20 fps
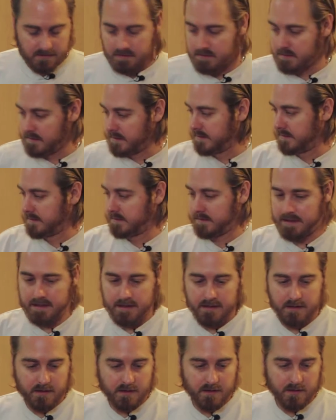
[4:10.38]
let's
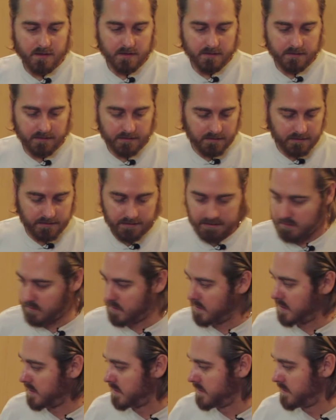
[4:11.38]
take the cleaning
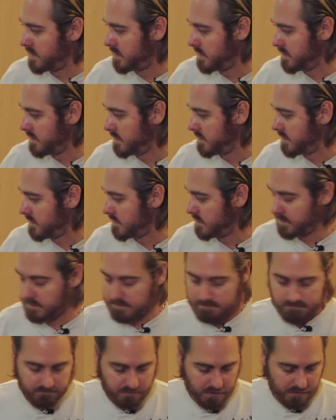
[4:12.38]
rod,
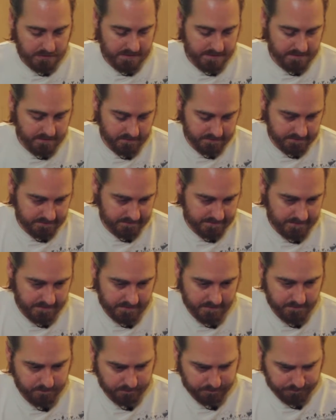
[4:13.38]
put that on the
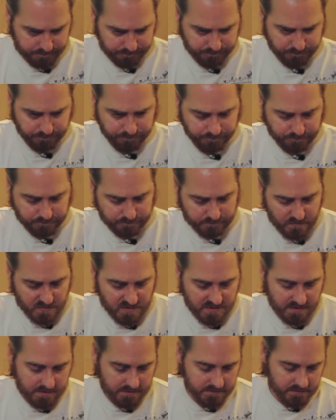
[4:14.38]
side,
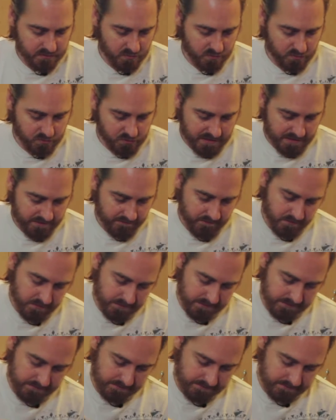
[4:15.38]
get a screwdriver,
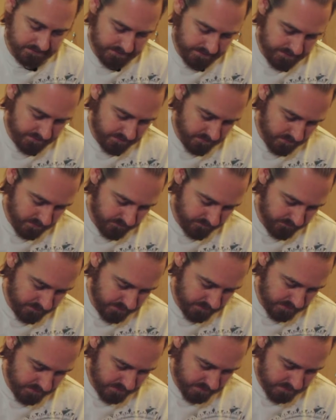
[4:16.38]
and let's take off
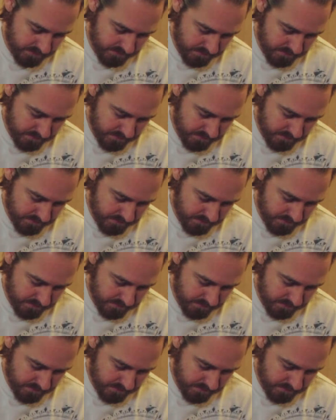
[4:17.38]
the